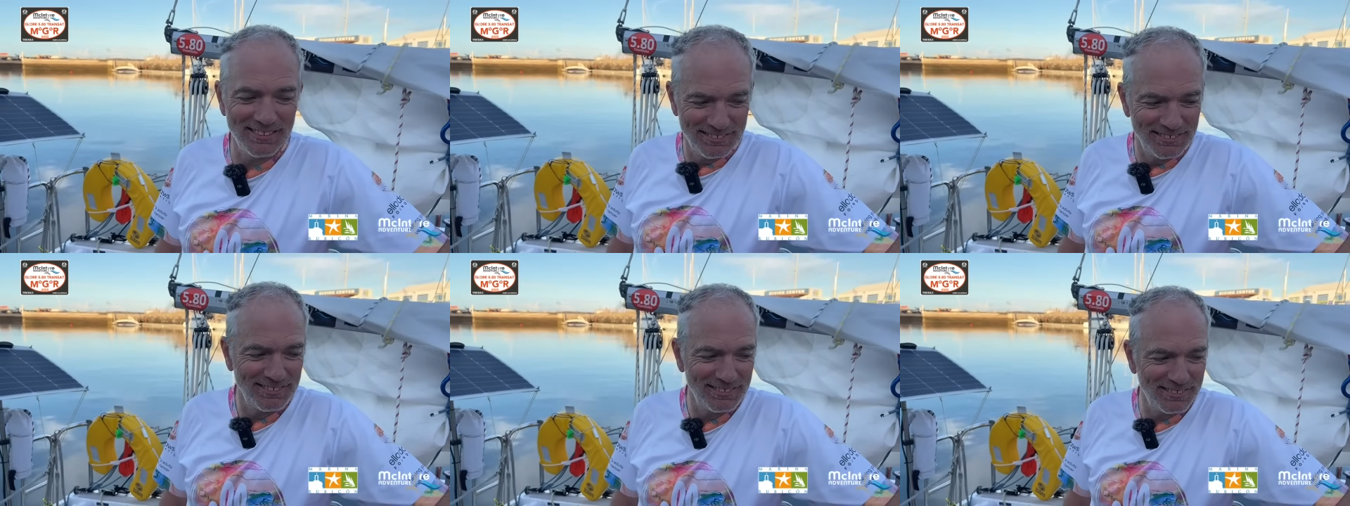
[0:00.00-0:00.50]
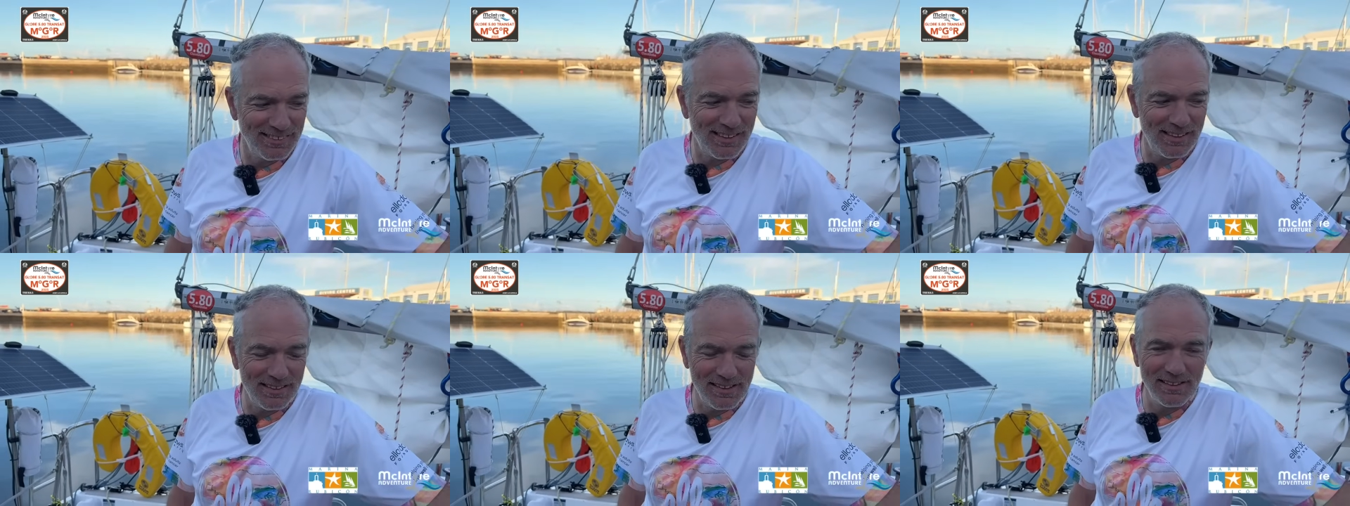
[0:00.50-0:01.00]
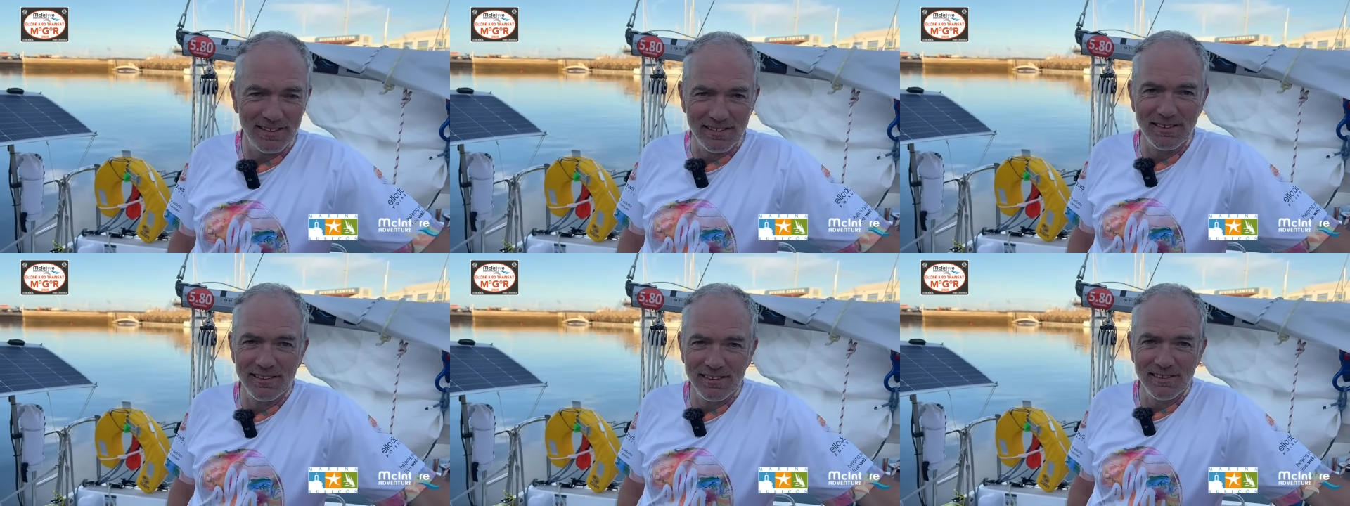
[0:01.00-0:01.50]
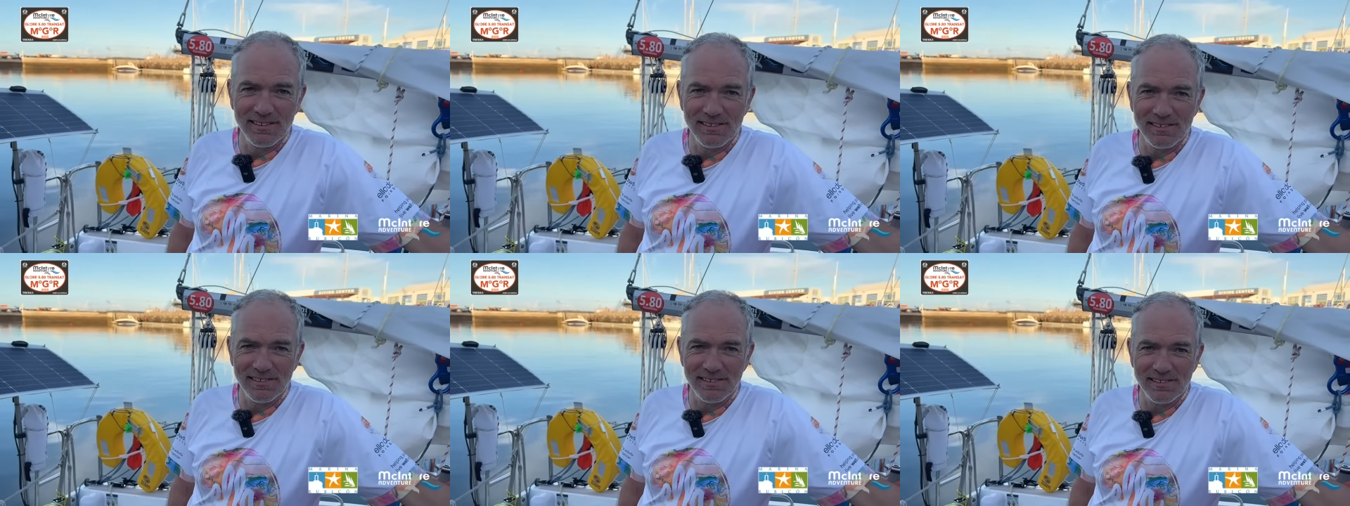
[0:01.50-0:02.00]
But anyway, all kind of
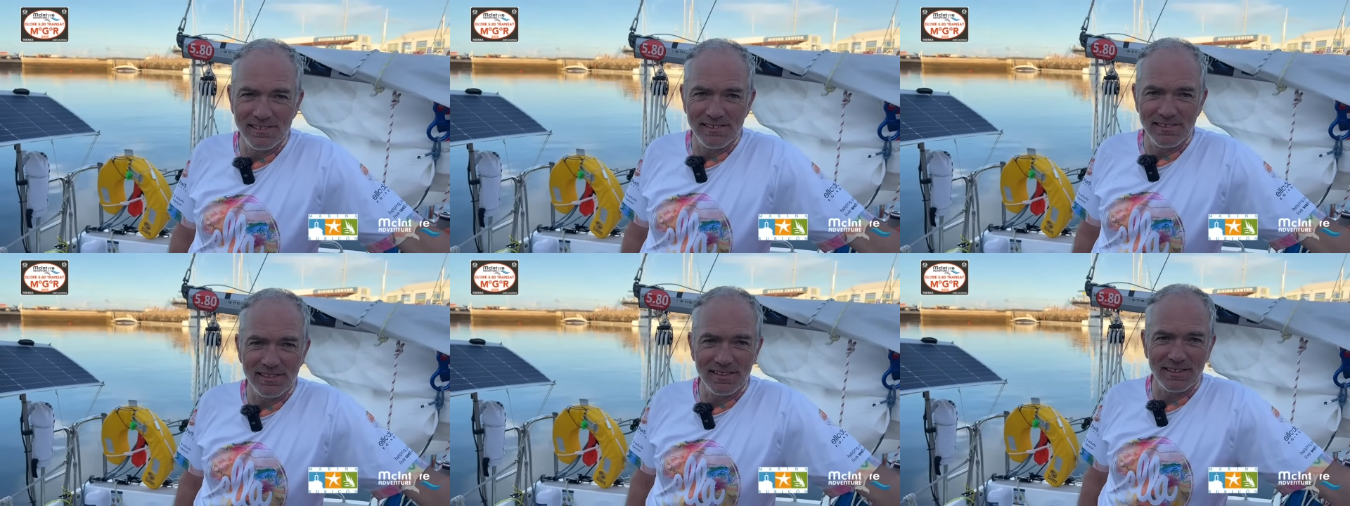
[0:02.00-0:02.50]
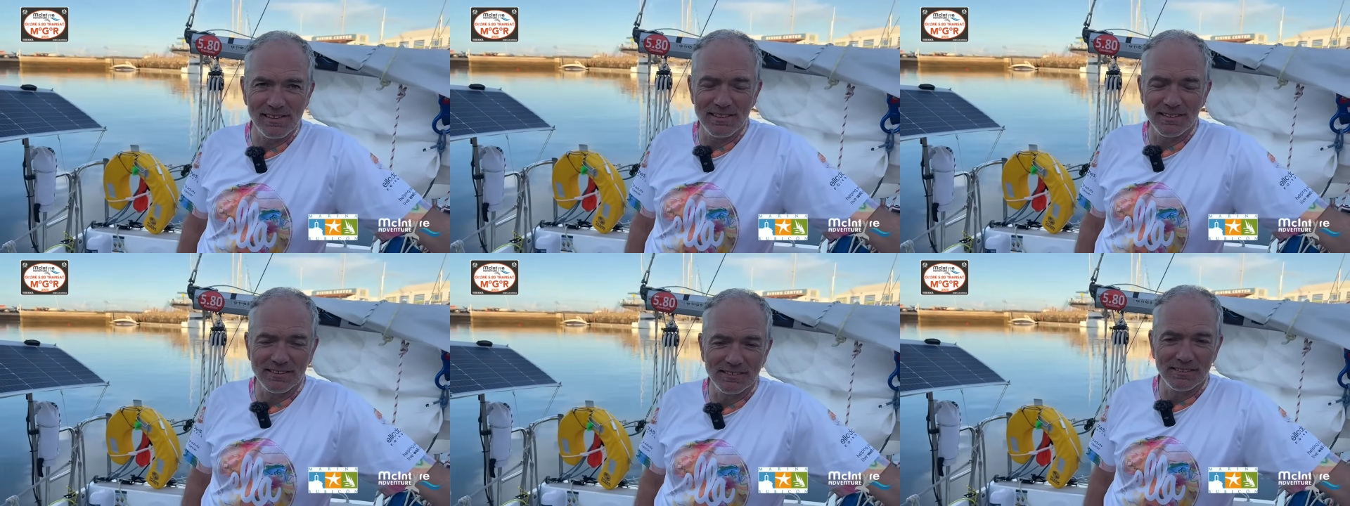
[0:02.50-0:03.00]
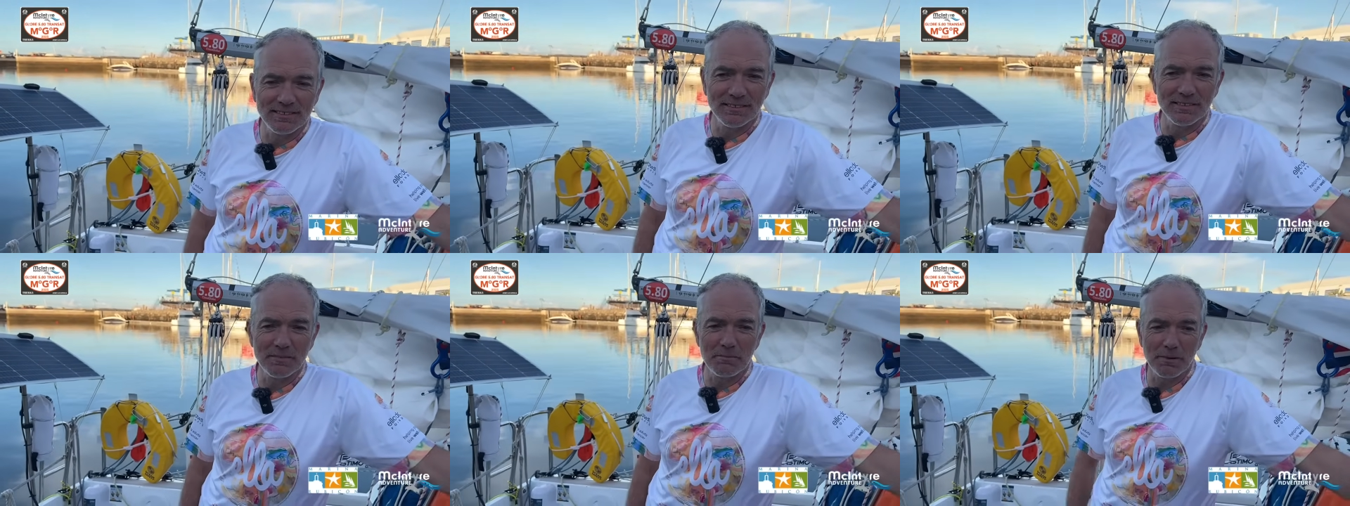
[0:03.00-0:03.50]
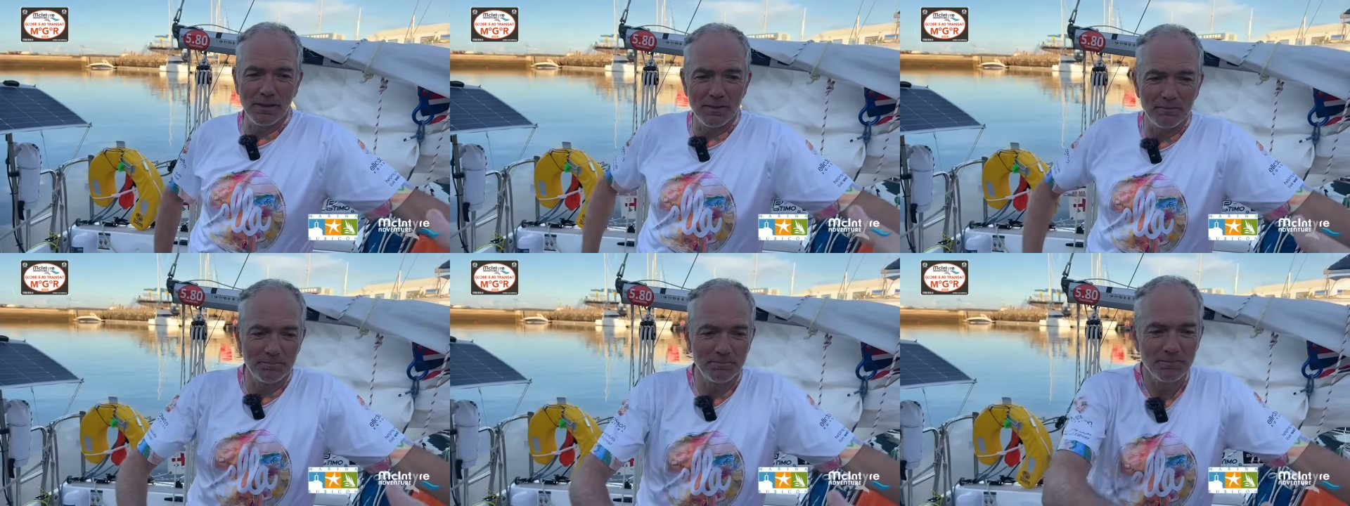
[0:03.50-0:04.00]
cool. All right, well done. I think that's enough
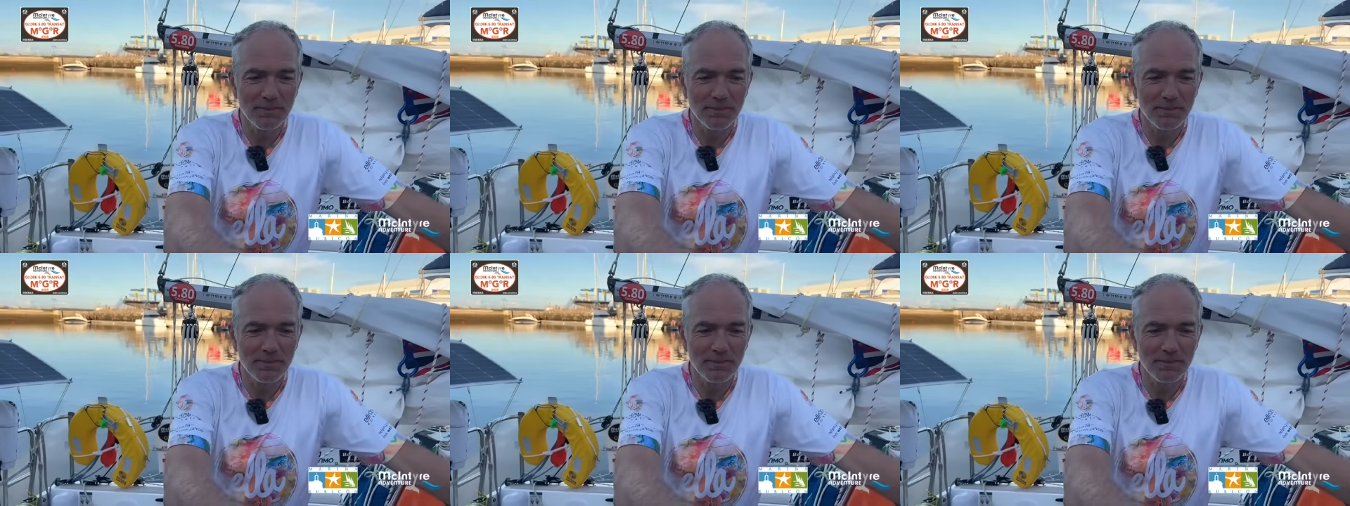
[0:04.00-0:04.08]
for now.